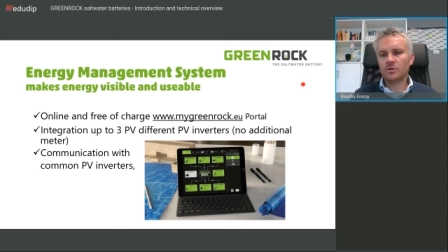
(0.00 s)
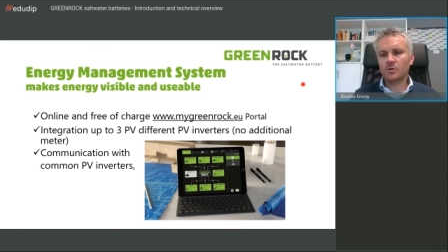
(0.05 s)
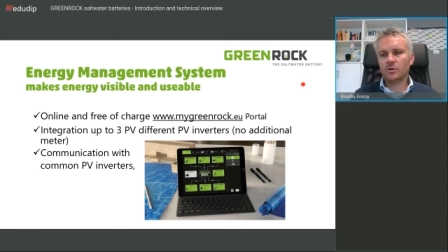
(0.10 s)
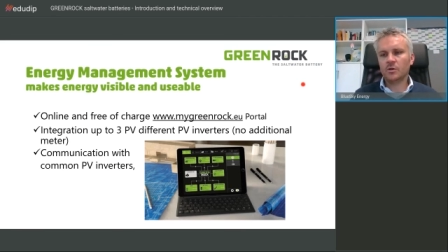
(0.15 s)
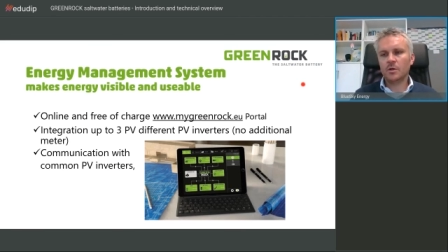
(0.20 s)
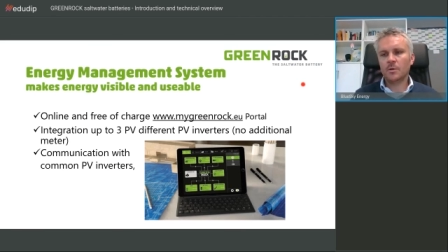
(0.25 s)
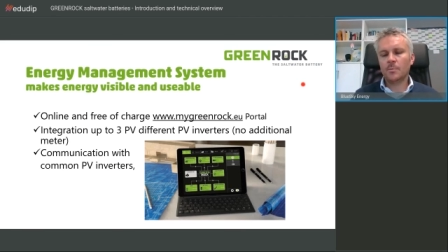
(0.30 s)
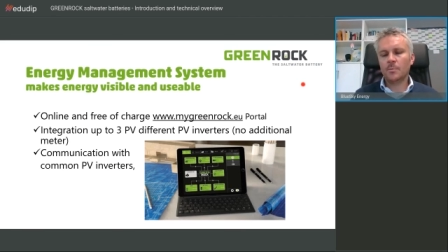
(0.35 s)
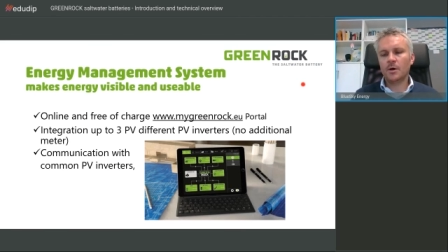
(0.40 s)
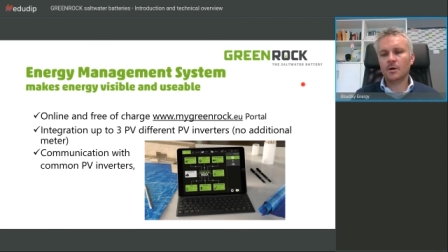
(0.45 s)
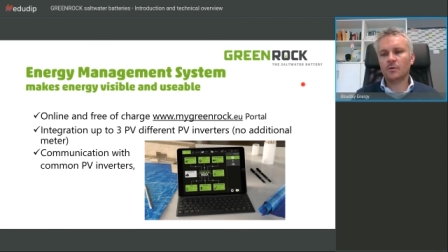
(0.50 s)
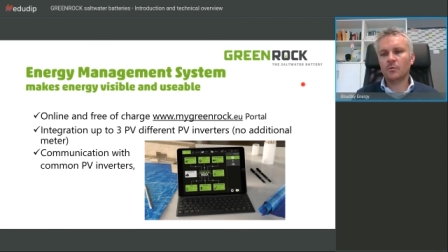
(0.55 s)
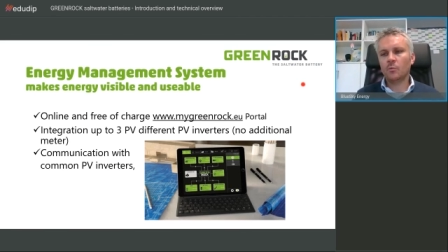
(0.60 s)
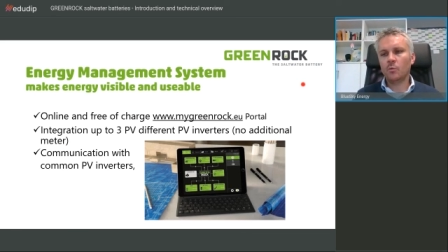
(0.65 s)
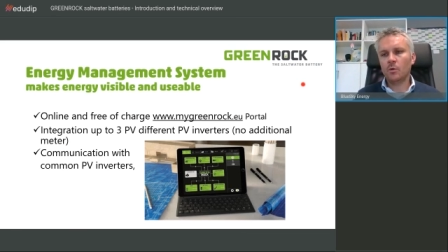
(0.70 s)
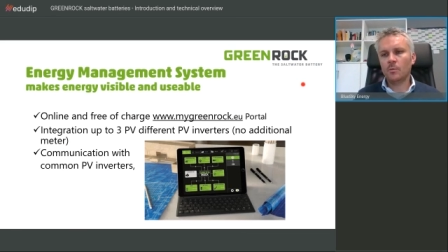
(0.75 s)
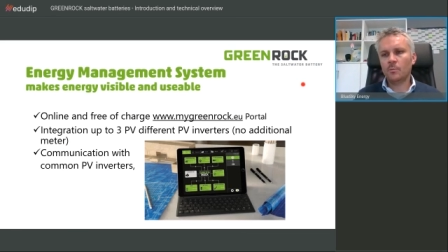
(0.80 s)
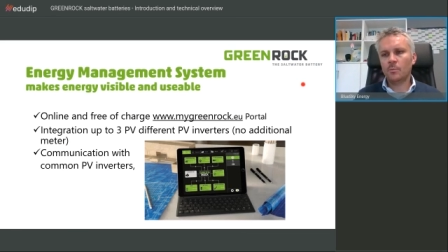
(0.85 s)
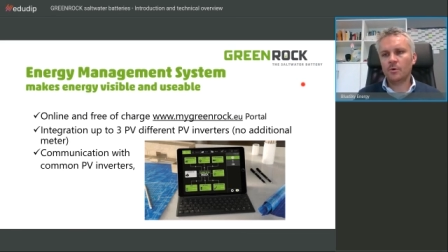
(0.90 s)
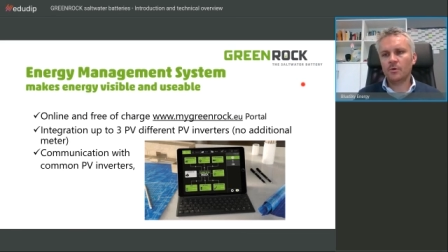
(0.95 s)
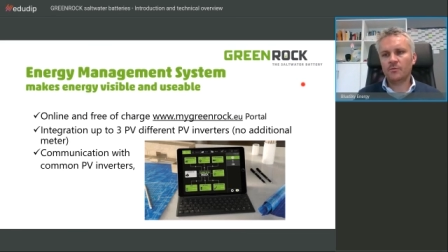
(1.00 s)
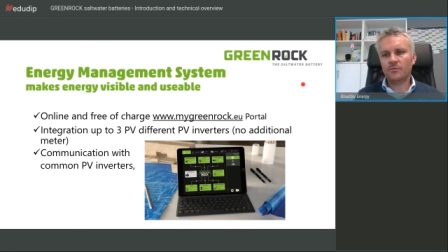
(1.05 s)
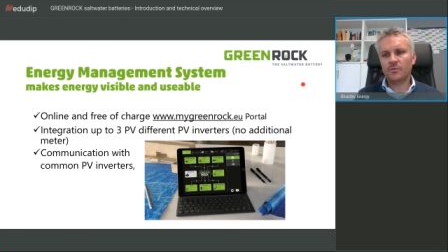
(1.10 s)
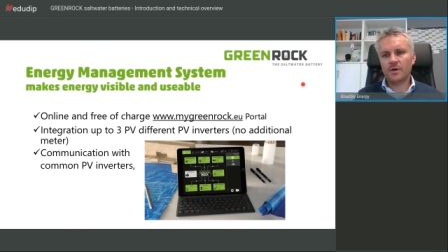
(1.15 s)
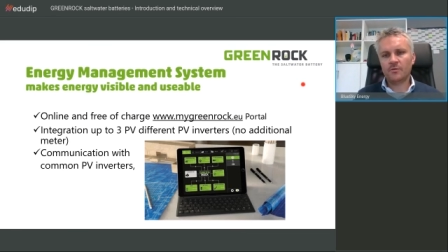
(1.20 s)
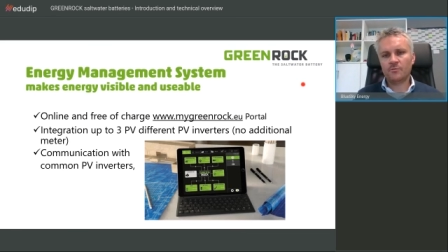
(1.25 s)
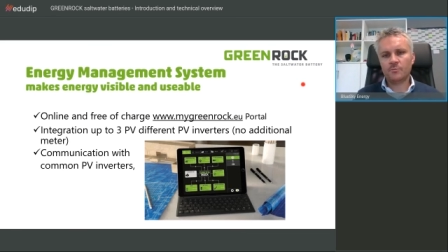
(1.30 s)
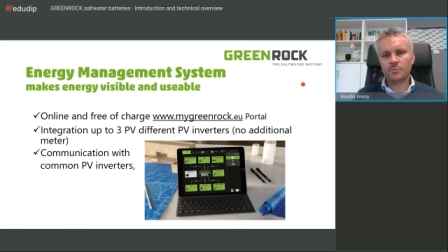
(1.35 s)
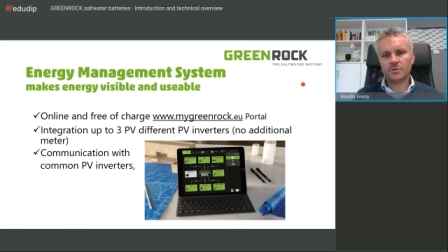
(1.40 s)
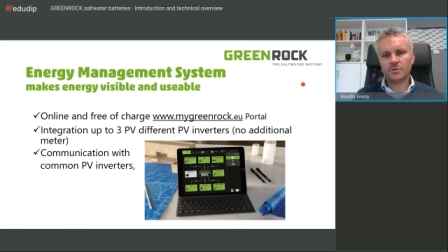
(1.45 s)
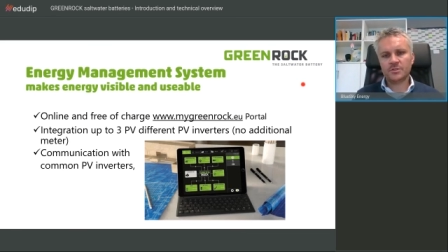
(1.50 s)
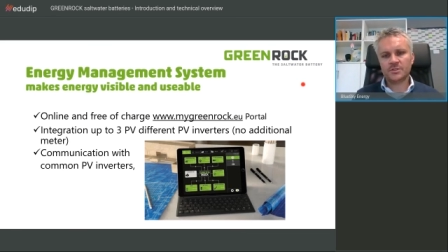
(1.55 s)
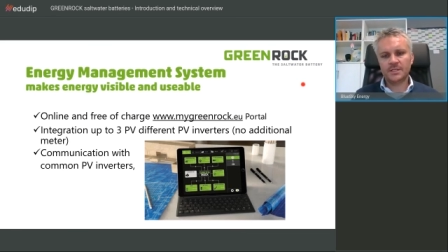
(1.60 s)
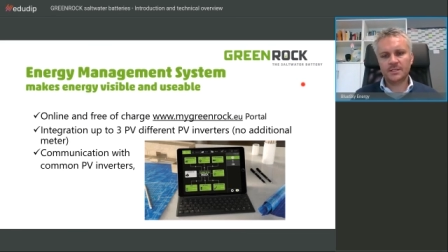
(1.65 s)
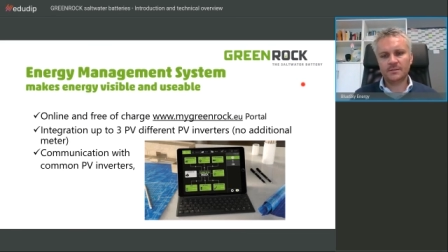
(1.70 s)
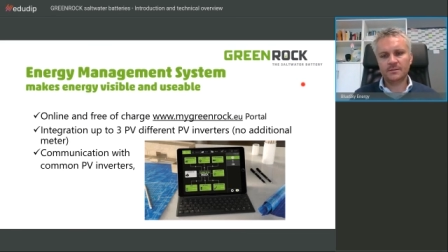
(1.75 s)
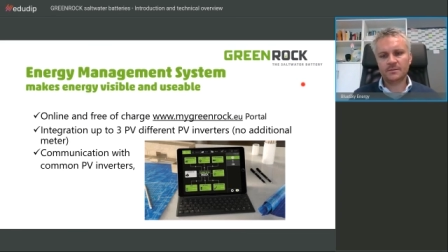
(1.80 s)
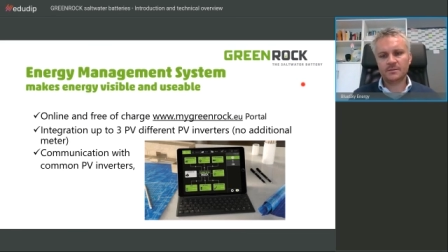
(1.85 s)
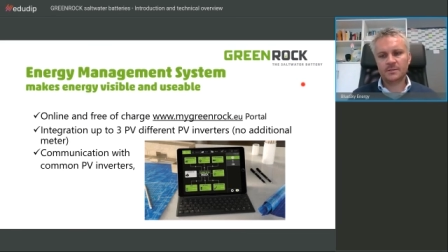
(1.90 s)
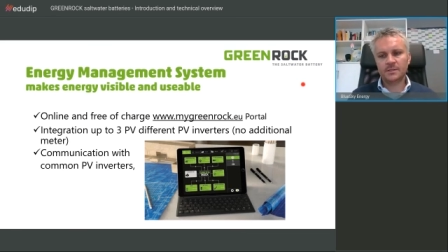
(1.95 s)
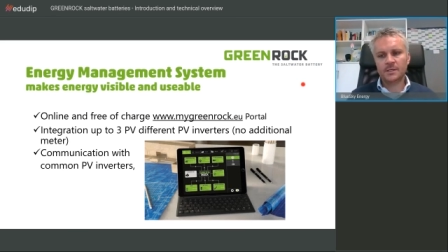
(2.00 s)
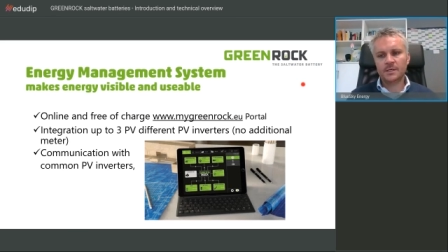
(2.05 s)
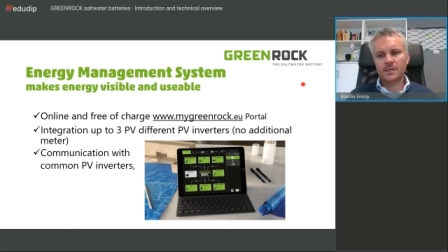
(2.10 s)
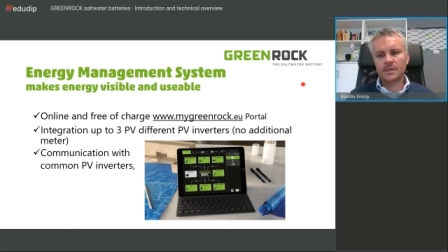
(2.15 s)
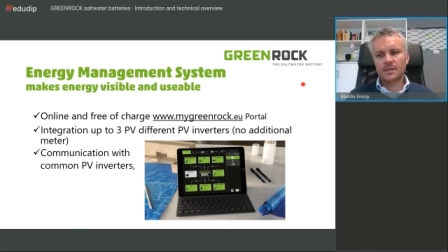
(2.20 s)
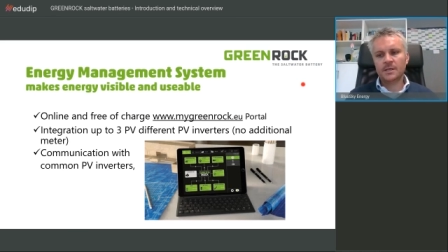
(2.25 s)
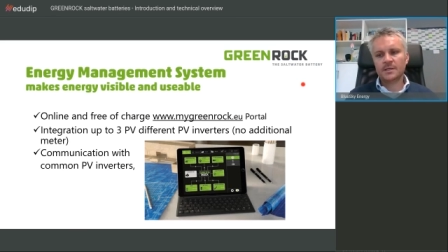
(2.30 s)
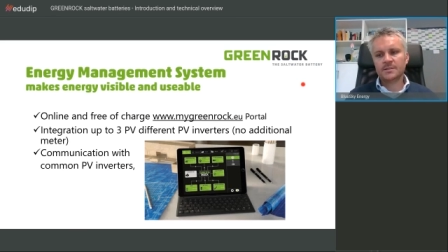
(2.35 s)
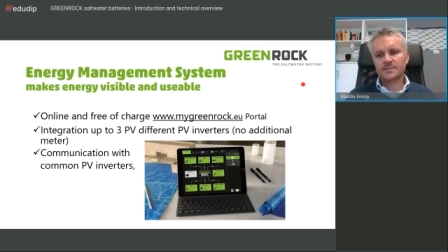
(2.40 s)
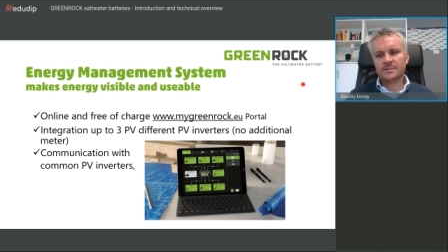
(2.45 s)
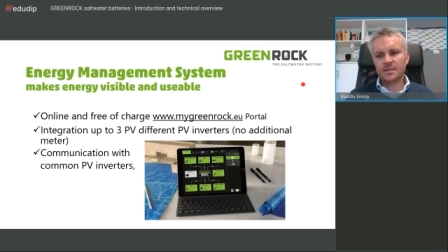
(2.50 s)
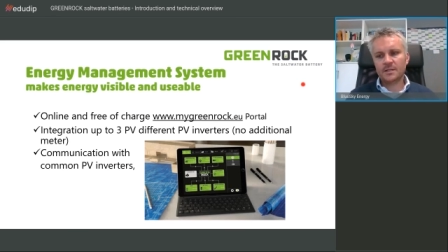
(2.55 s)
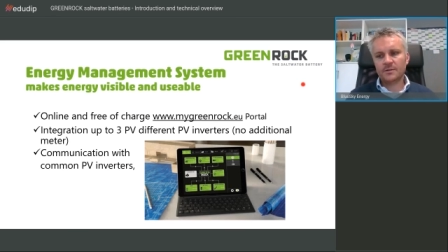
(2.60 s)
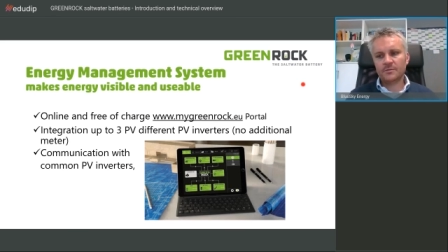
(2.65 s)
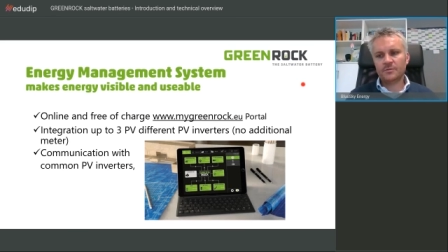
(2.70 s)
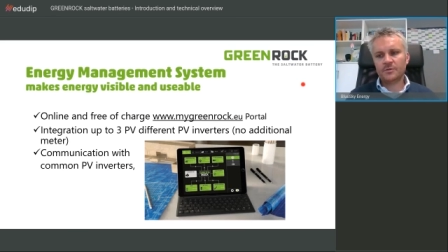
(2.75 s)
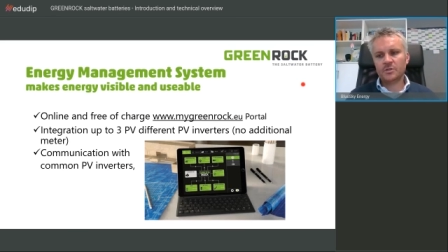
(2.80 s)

self-discharge per month.